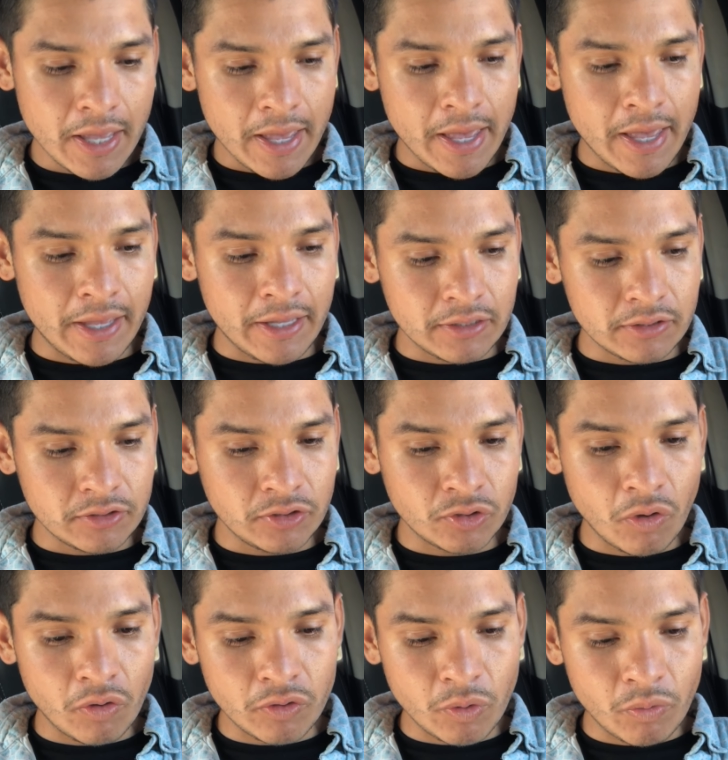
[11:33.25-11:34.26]
And, you
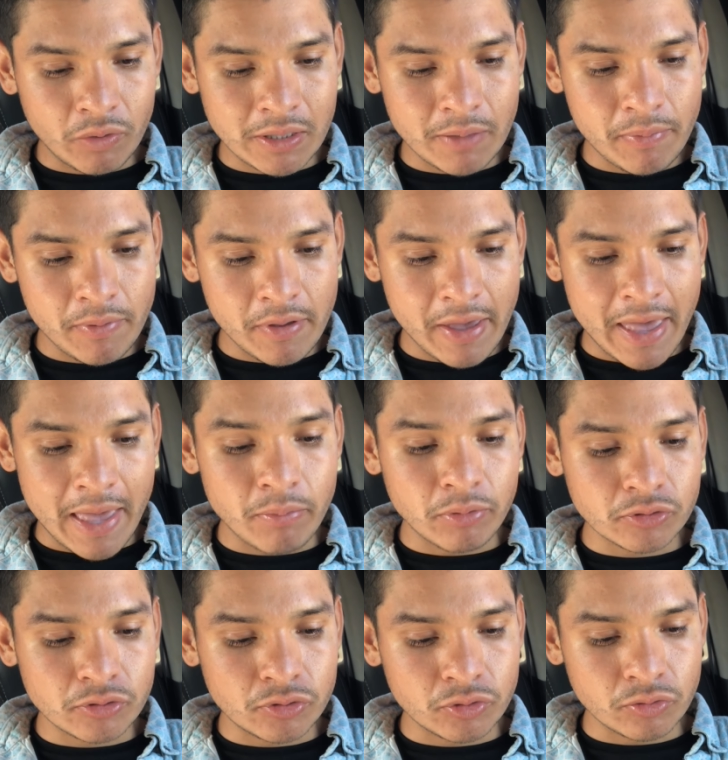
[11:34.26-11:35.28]
know, you want to be
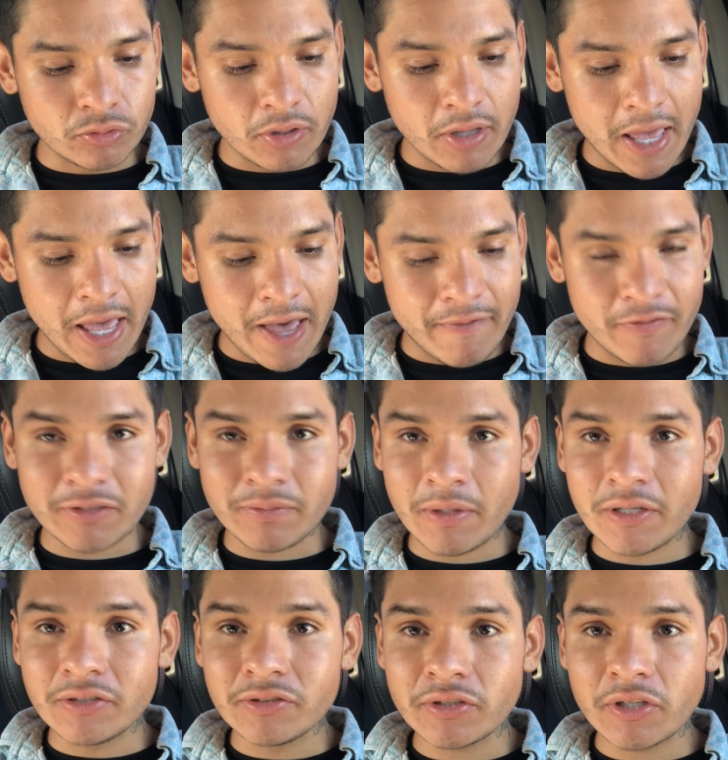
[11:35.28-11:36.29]
able to have as
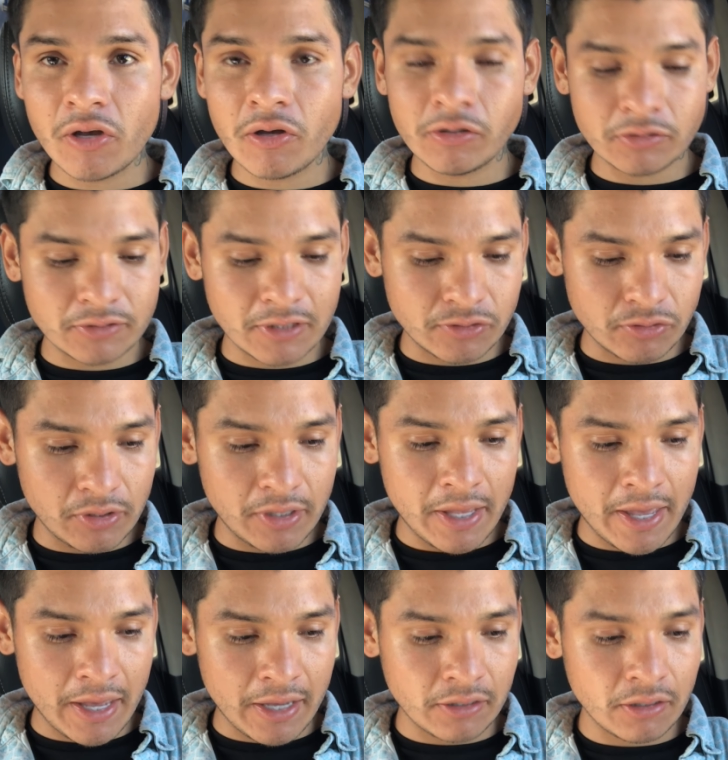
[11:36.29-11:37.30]
many skills as you
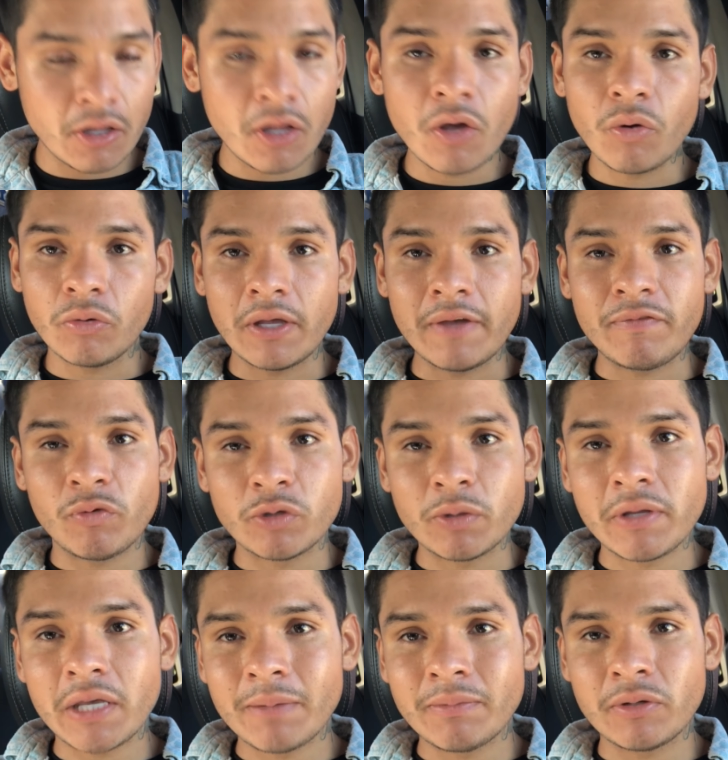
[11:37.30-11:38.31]
can if you want
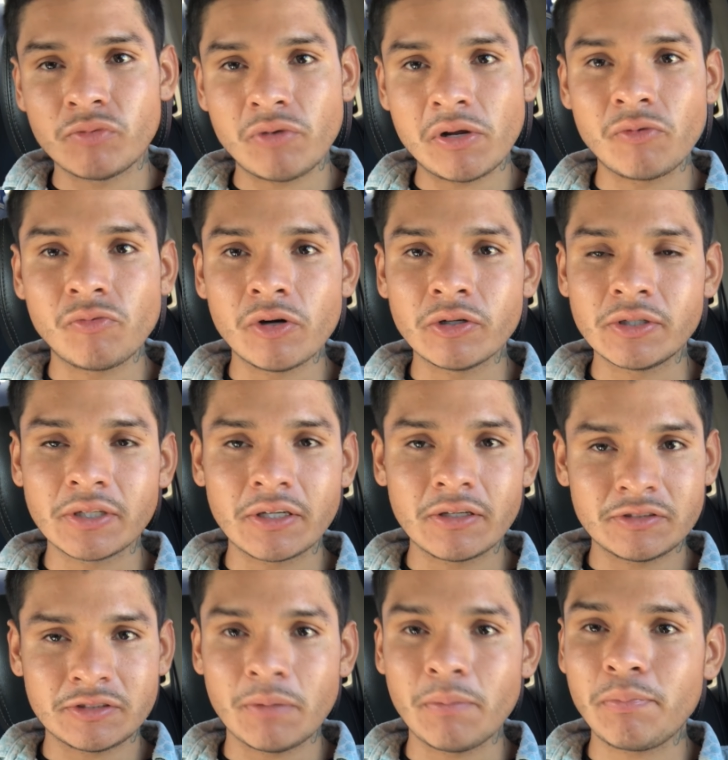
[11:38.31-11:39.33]
to become a rig welder,
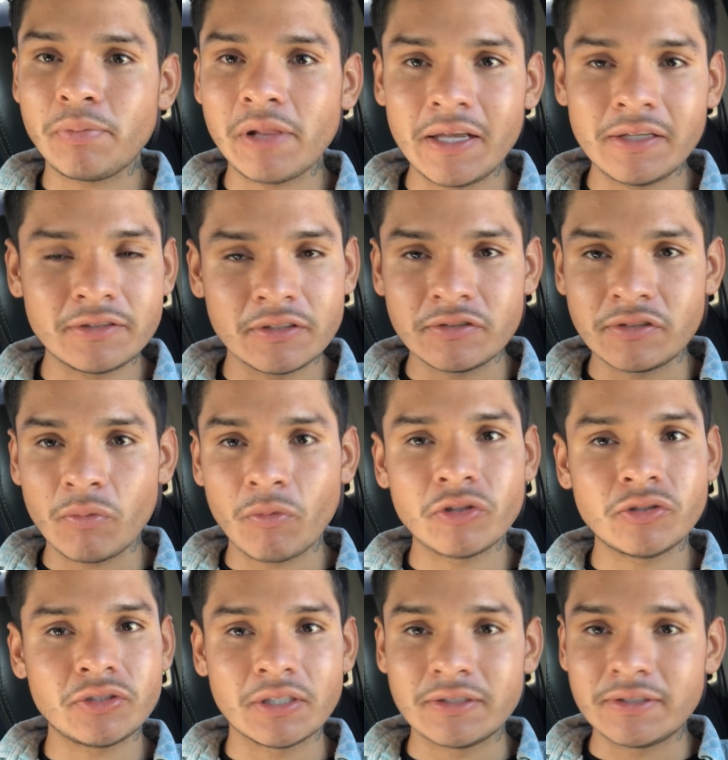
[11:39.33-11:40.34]
because some places they
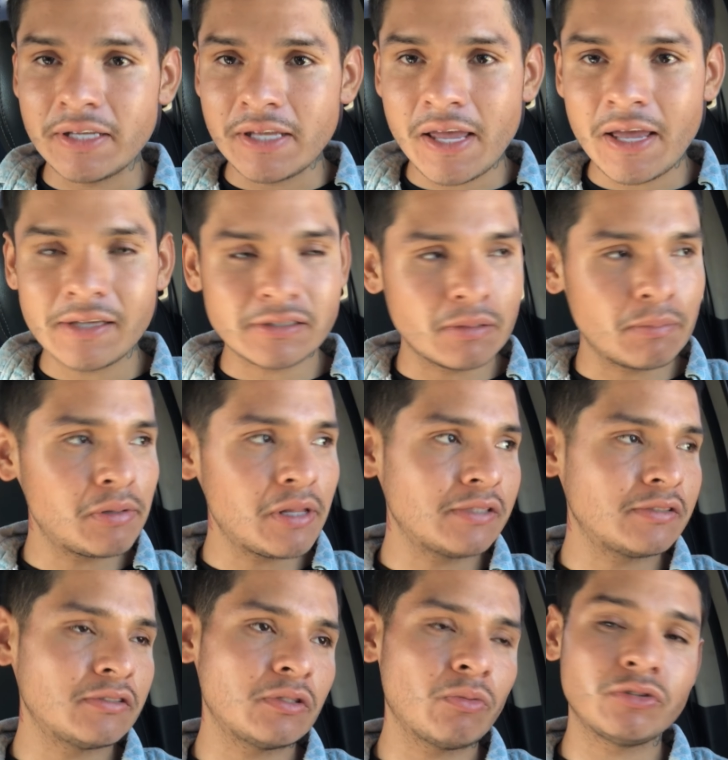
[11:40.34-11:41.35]
want you to TIG, some
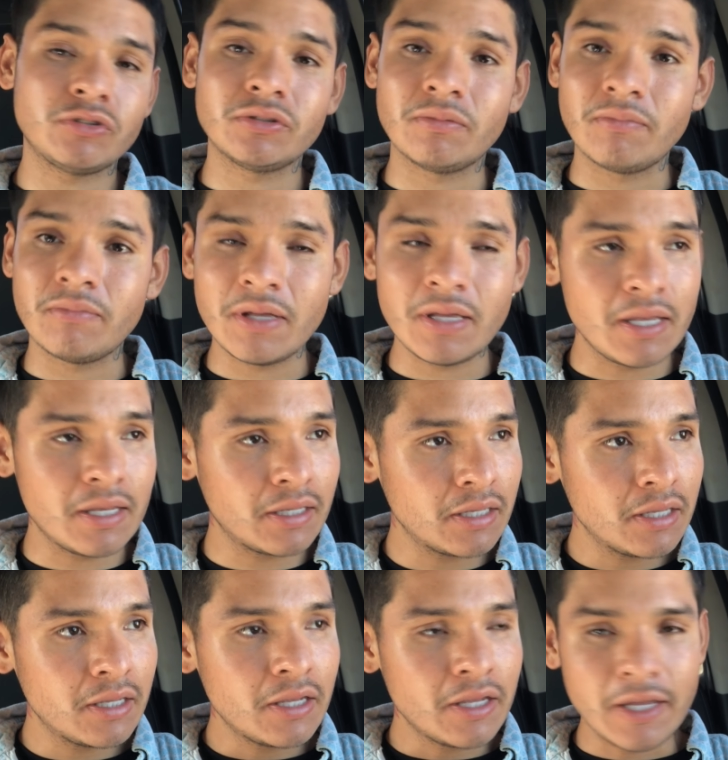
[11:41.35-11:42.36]
places they want you to MIG.
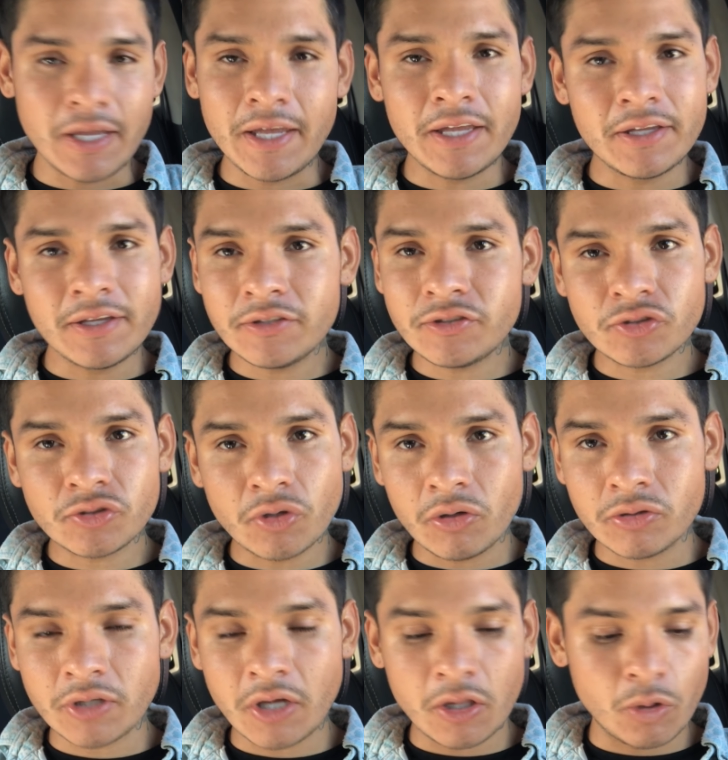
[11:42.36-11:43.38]
It, it just
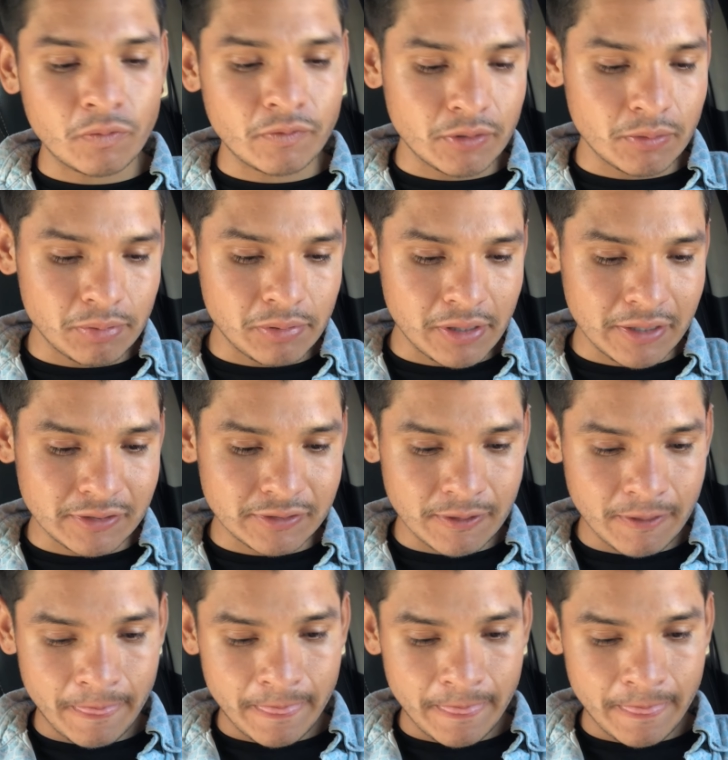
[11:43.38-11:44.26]
goes all over the place.